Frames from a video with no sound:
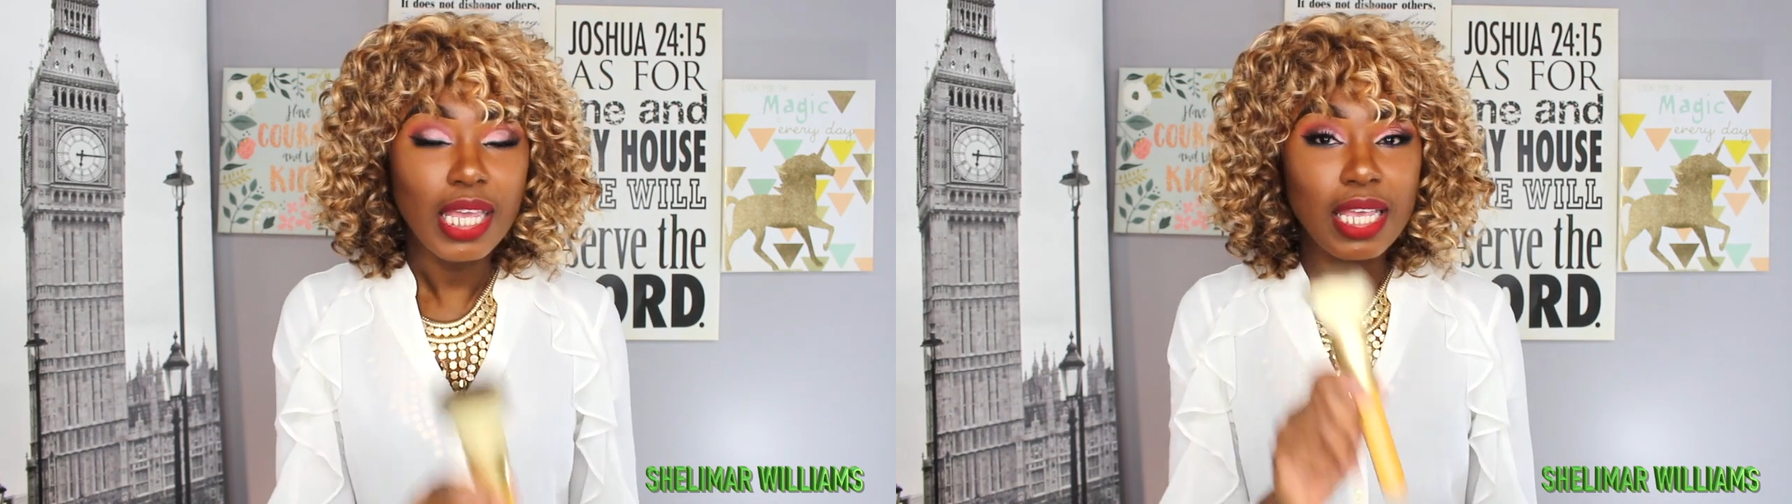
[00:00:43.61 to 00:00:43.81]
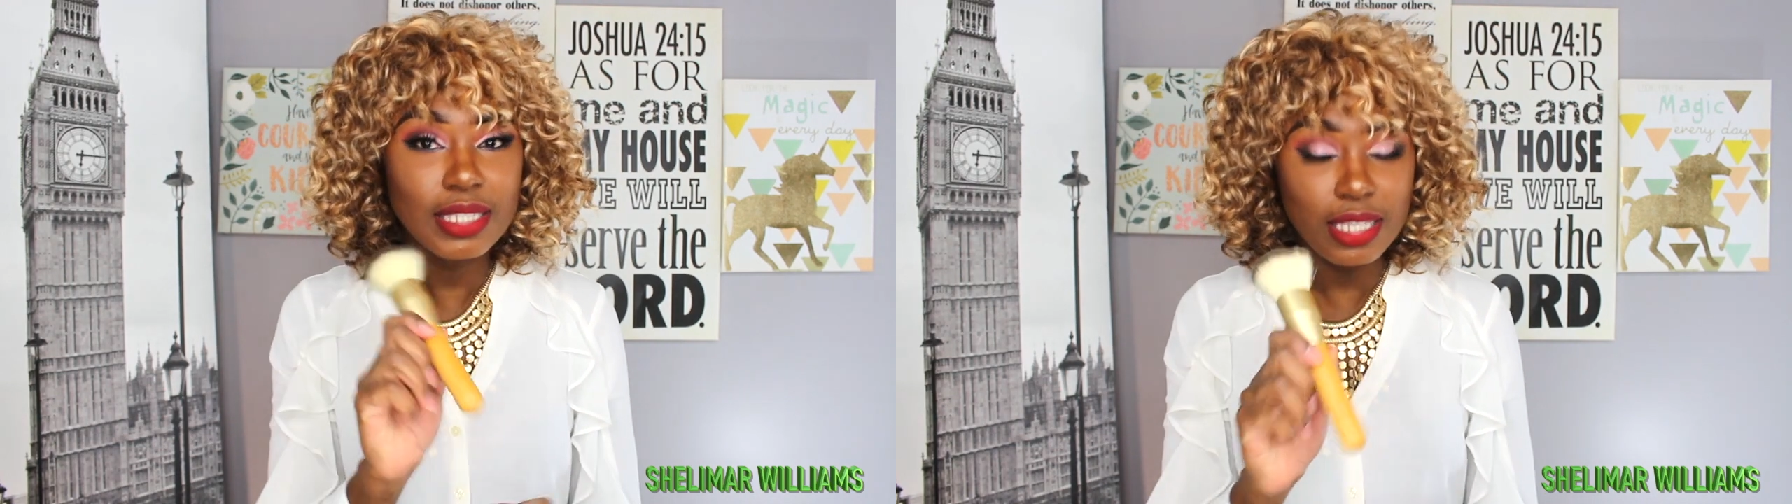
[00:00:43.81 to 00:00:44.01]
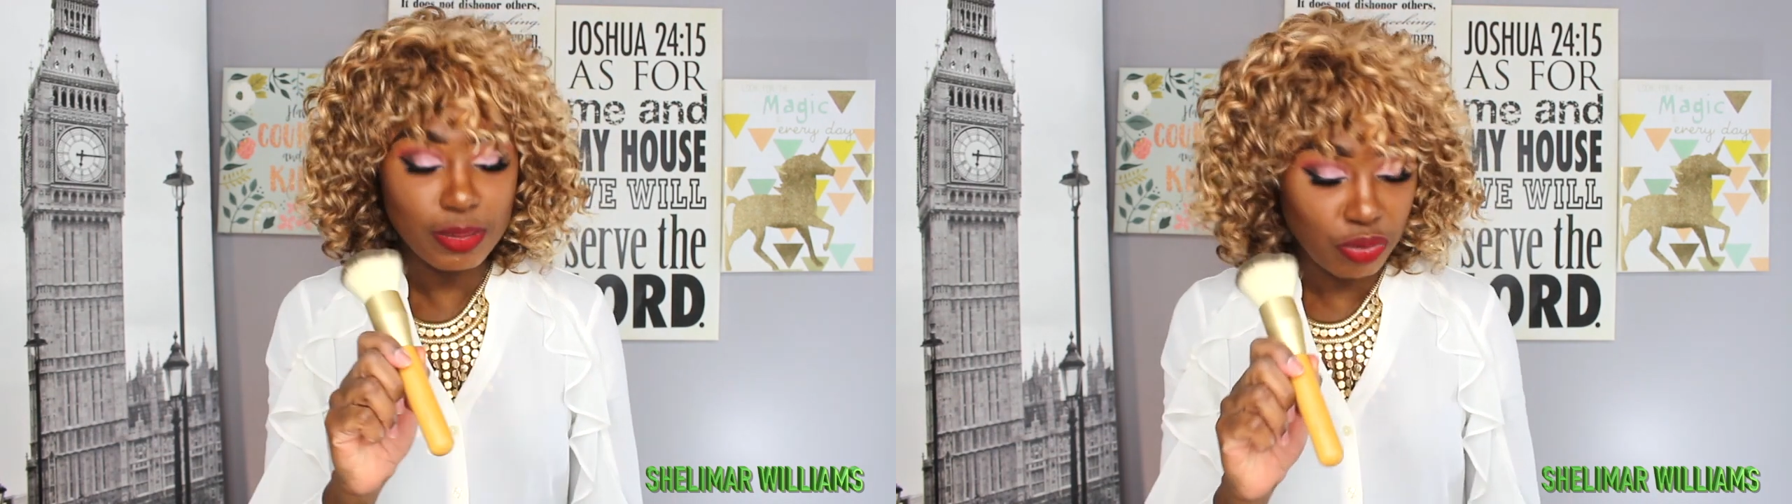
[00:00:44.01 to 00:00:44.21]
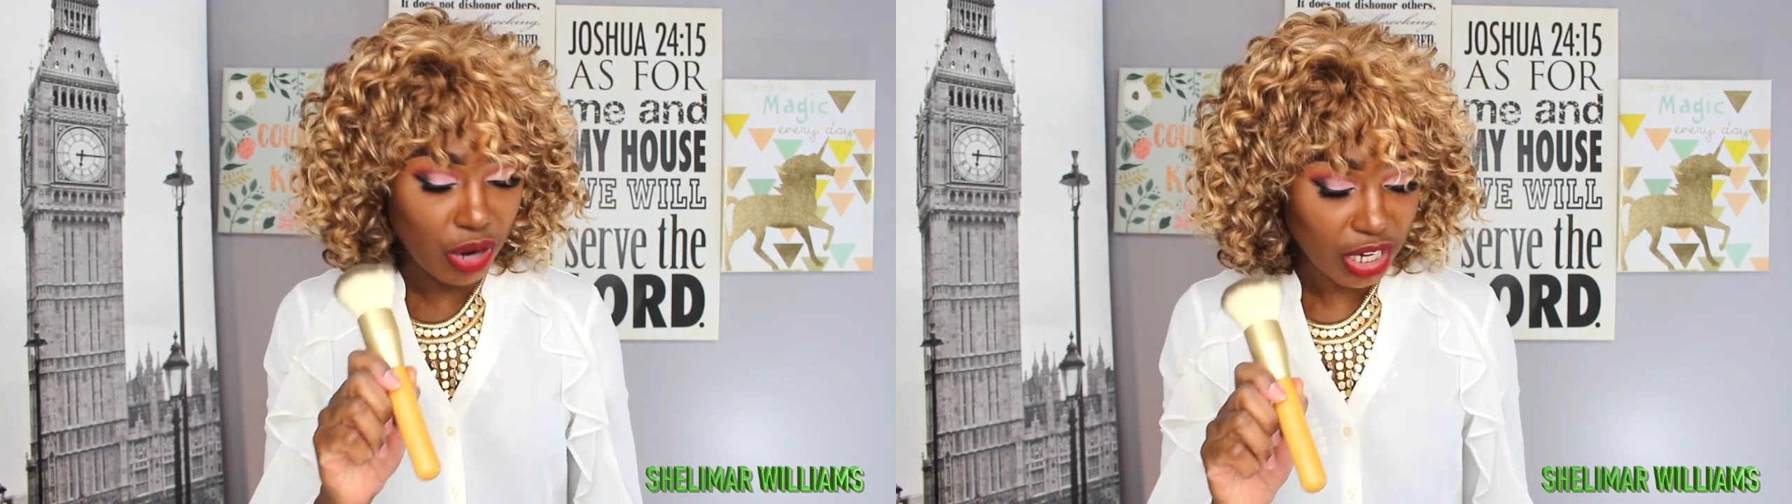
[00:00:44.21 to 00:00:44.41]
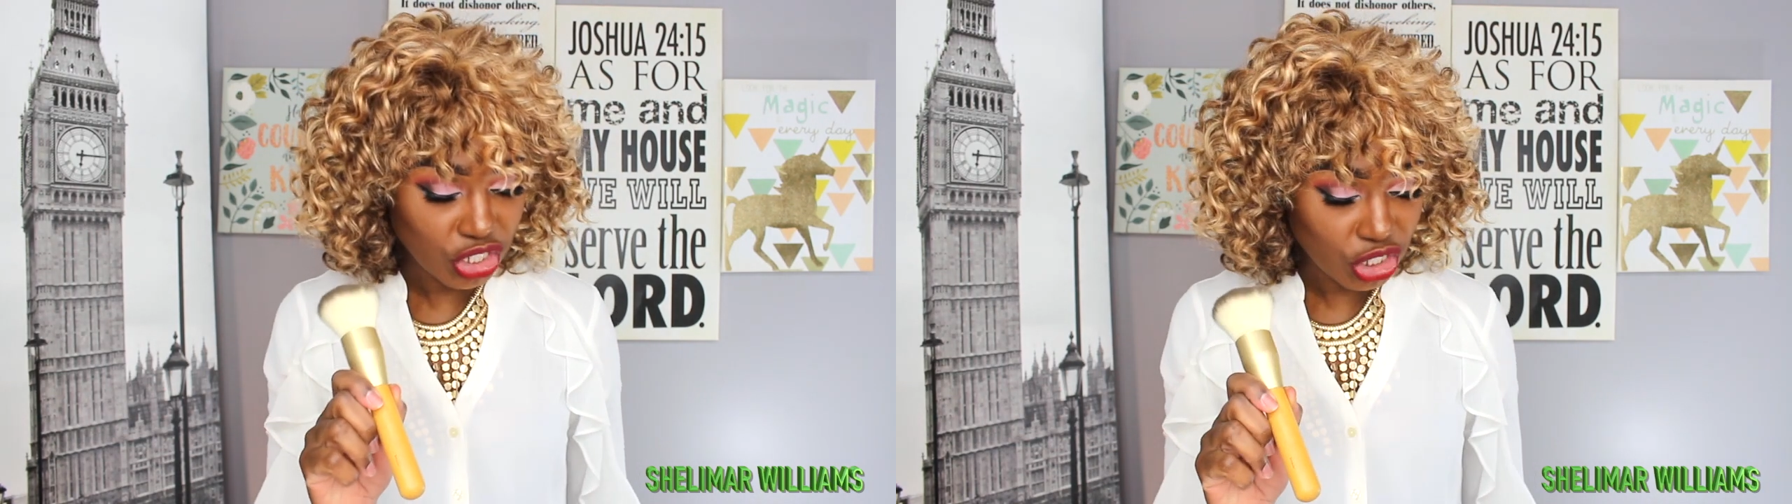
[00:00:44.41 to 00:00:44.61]
is this
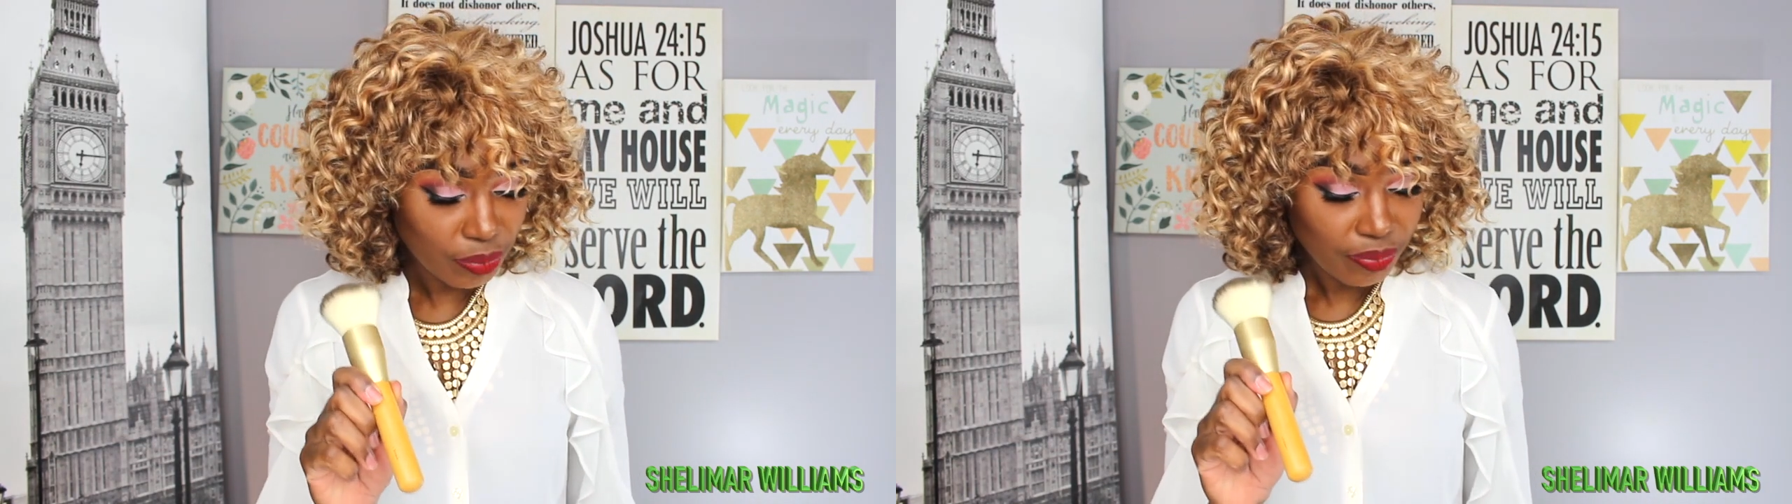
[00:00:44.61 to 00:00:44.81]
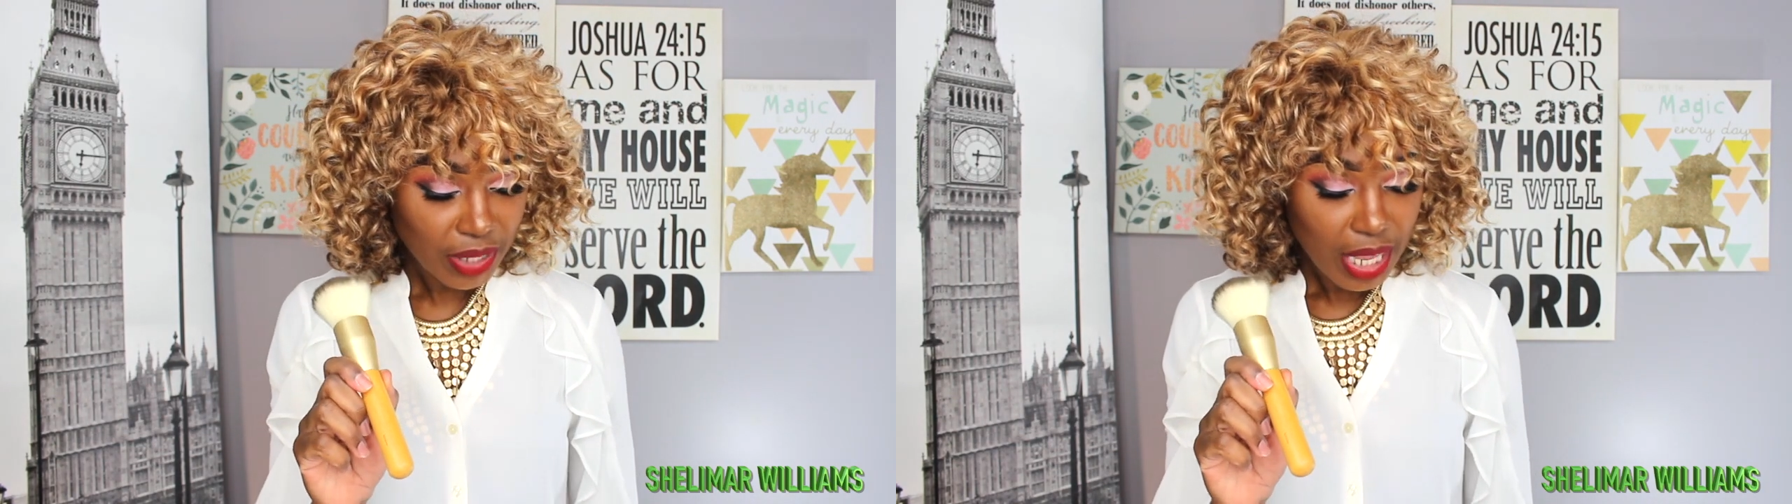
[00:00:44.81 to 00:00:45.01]
brush